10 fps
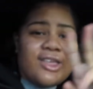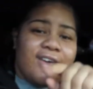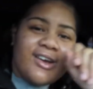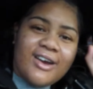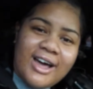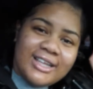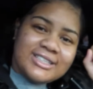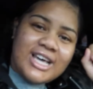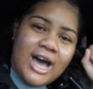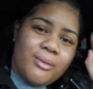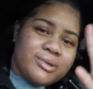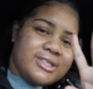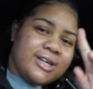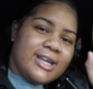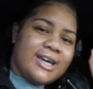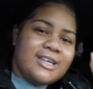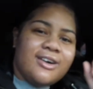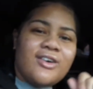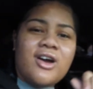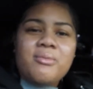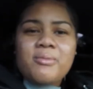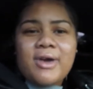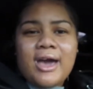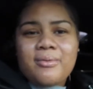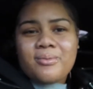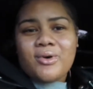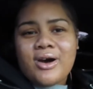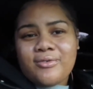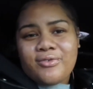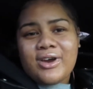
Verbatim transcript: your girl is out but till then your girl be back with more